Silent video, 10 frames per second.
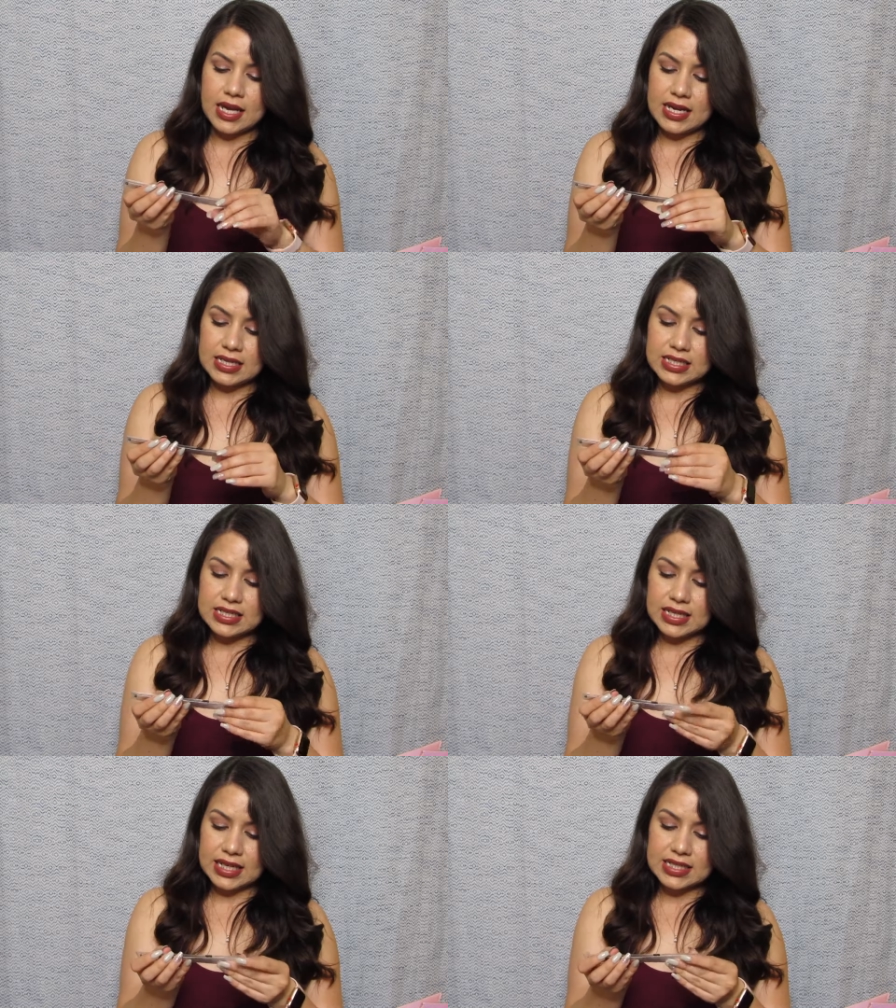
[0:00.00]
and
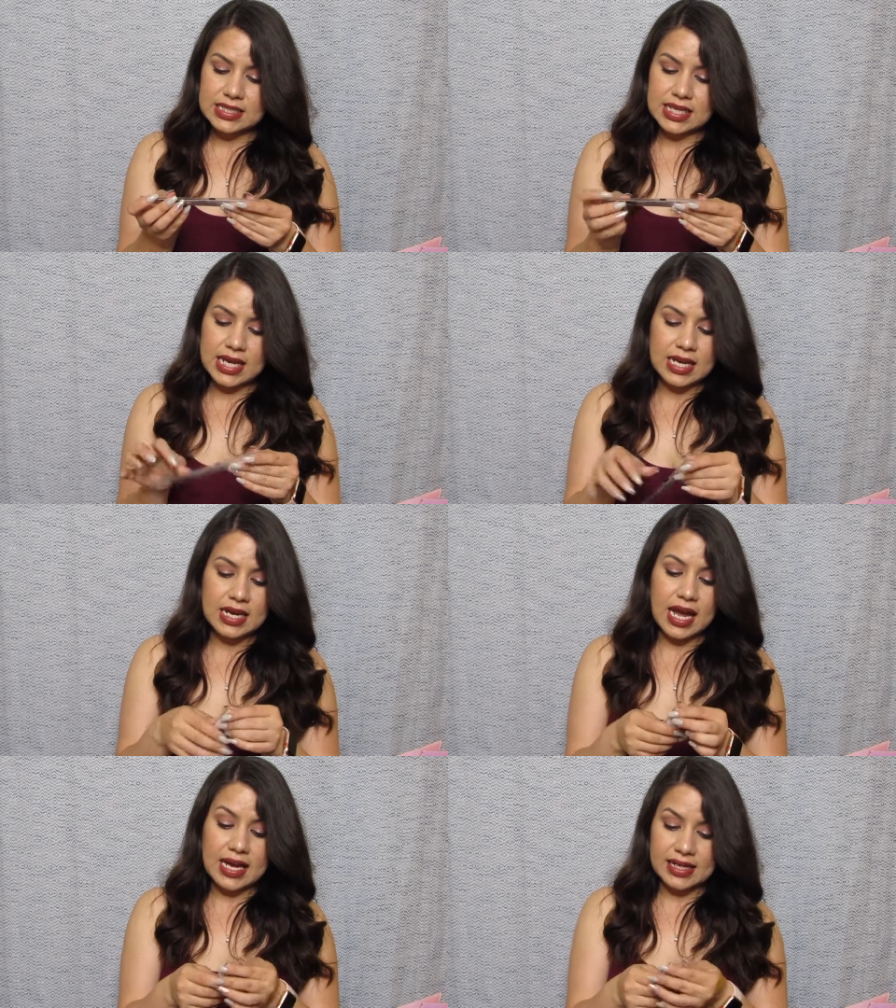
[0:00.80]
it is
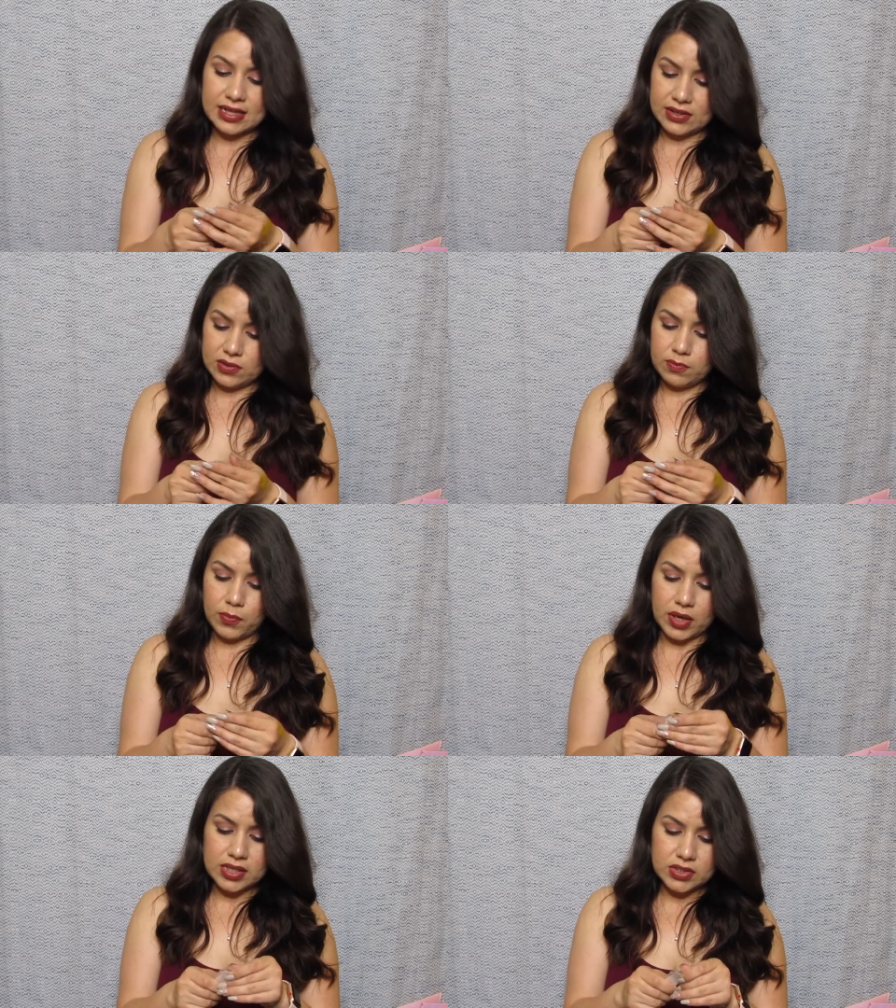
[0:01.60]
an eyeliner
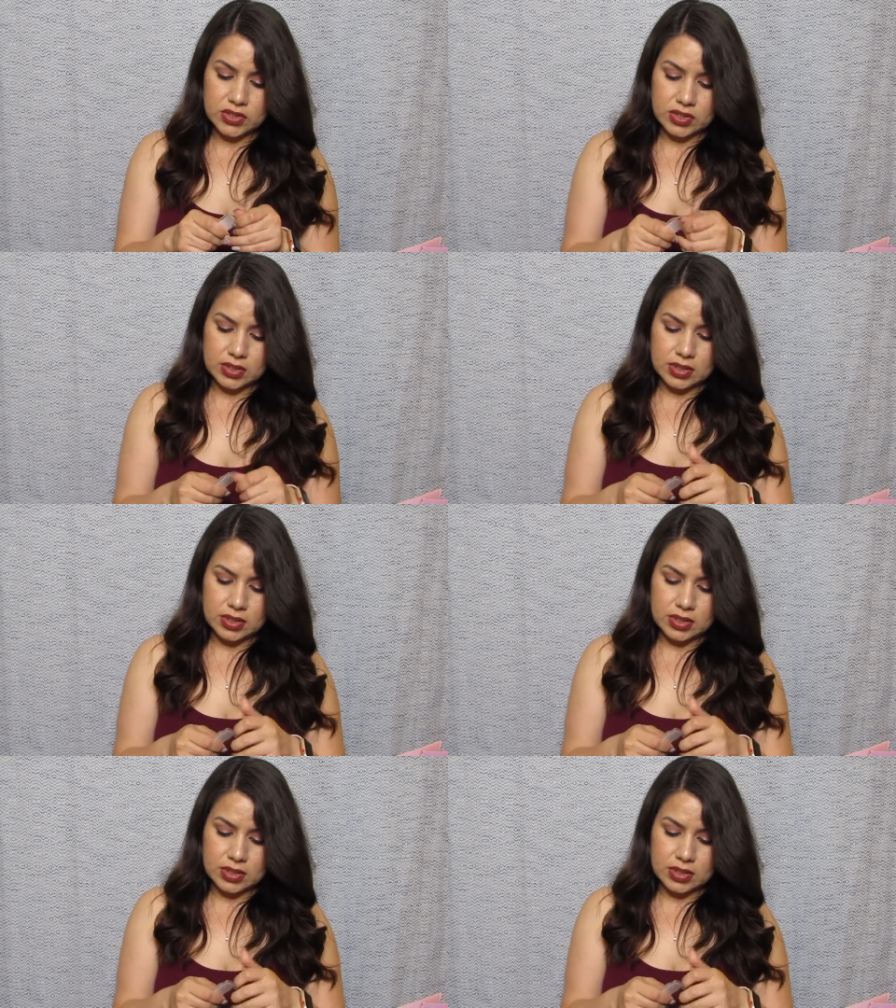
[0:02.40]
brush.